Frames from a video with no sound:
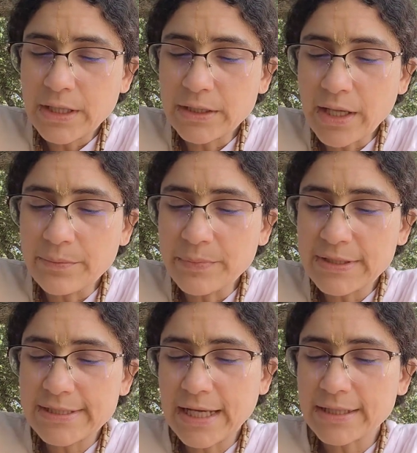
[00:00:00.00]

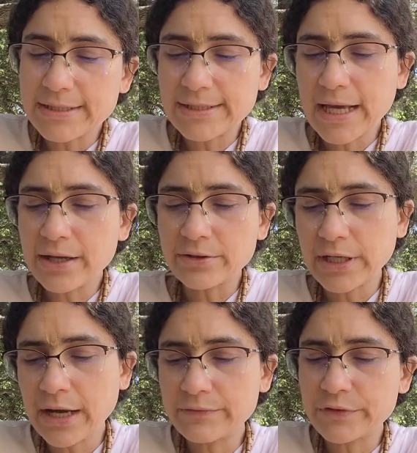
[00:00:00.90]
Columbus set sail
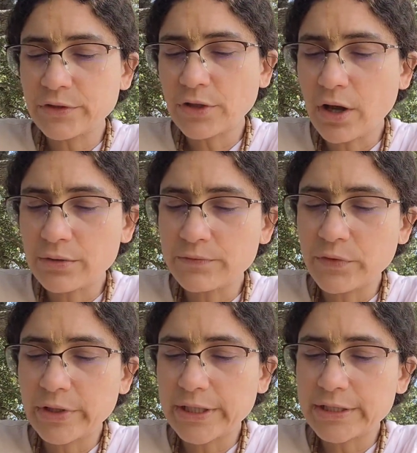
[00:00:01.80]
and after a long
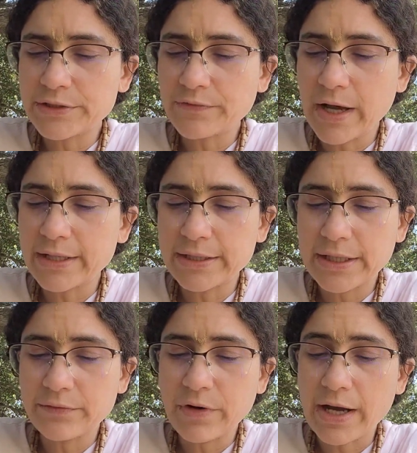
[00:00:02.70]
voyage
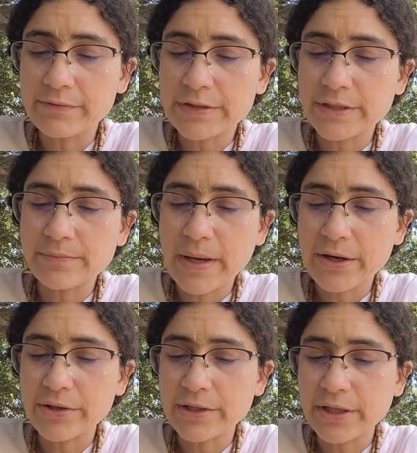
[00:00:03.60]
finally arrived in
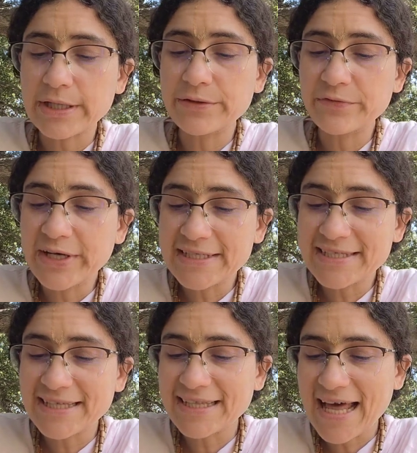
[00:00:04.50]
America. He
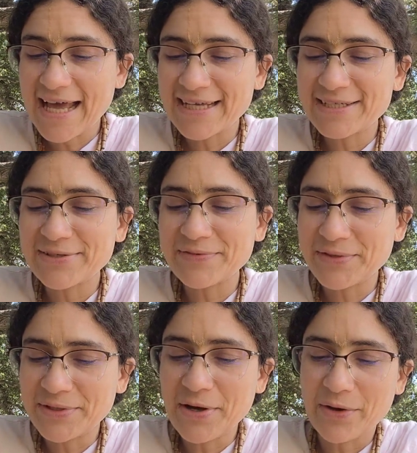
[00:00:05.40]
reached the land of
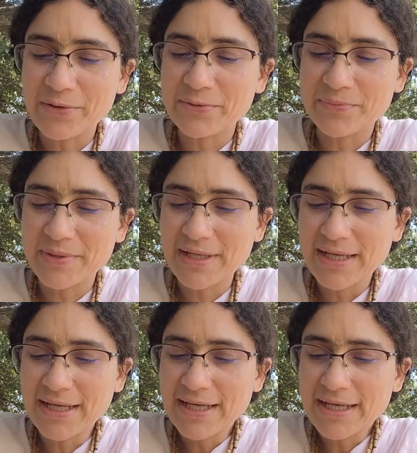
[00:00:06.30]
good hope.
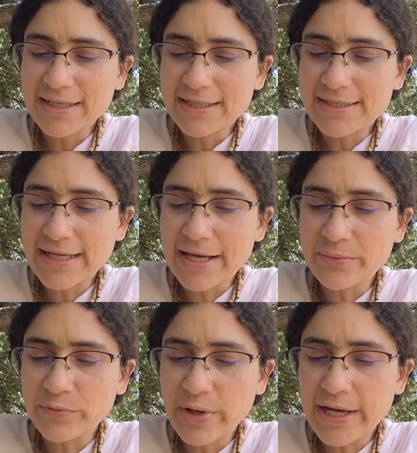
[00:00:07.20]
In the
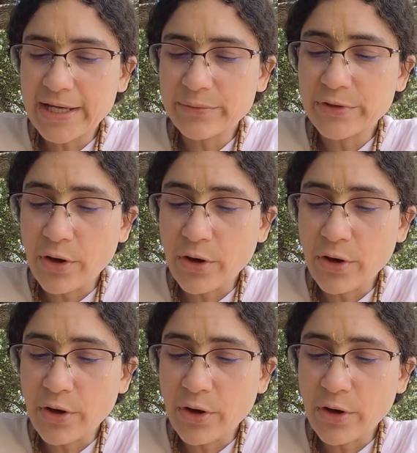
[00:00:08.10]
same way, with